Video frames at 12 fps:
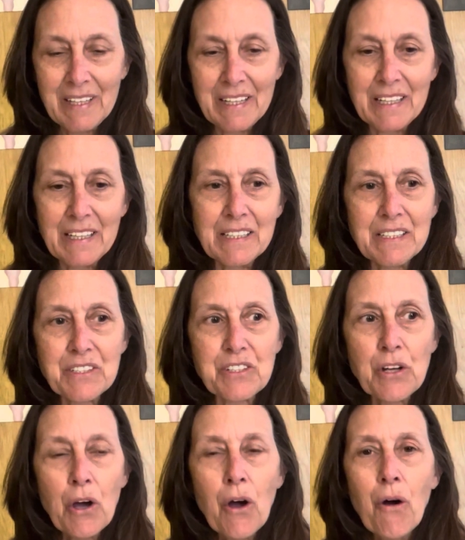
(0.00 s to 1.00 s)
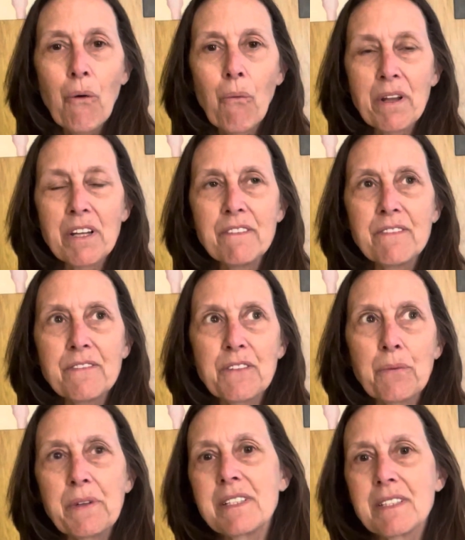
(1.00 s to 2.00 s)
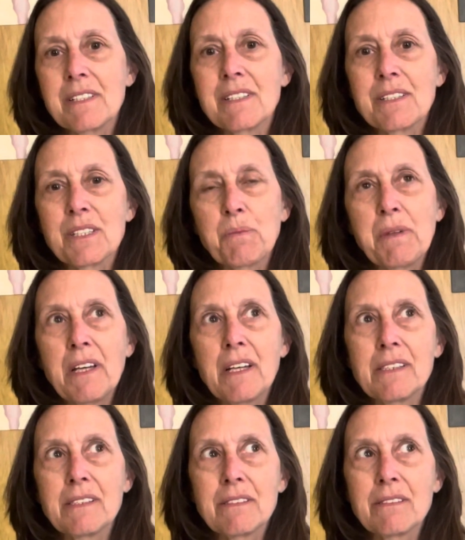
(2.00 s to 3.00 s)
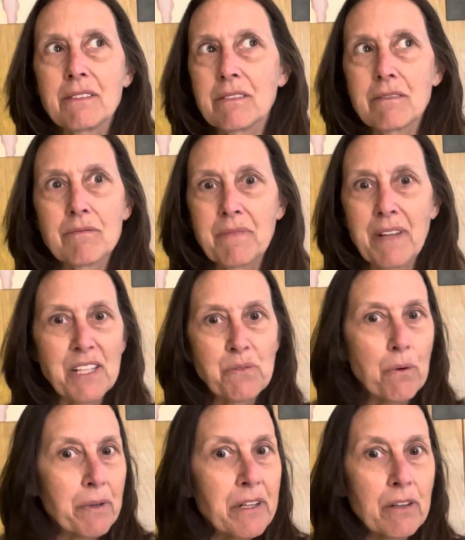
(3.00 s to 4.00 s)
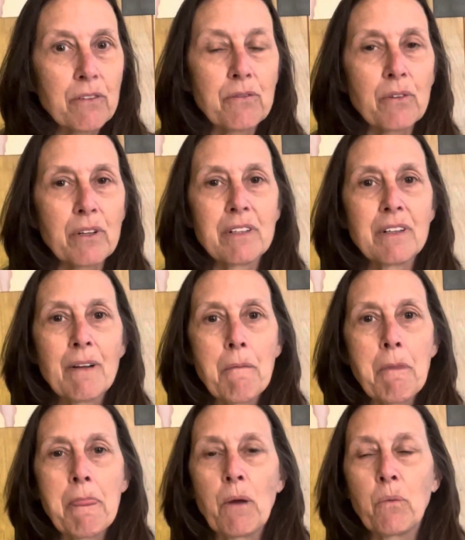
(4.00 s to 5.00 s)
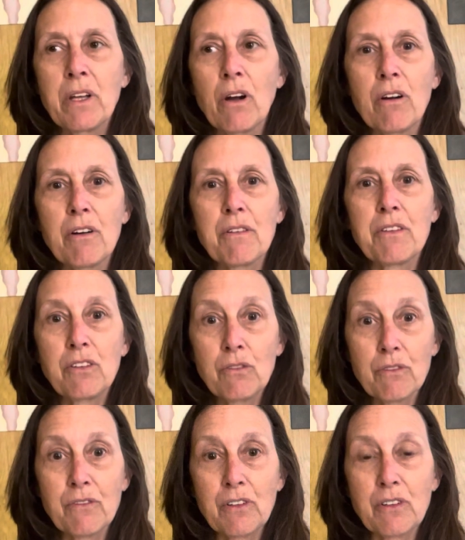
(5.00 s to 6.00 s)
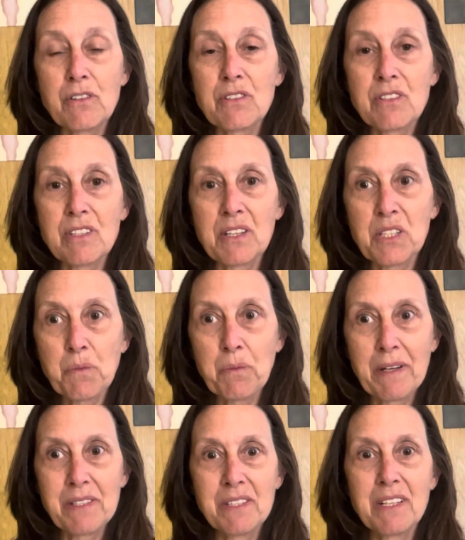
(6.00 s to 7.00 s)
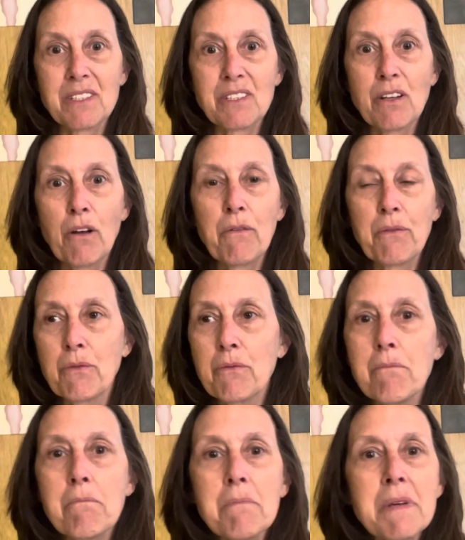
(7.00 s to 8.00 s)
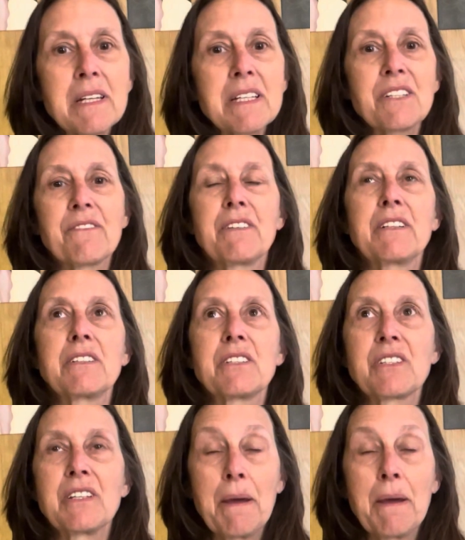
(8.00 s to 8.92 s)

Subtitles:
And one of the reasons is because that's what we're here for. We are the universe expressing itself through many different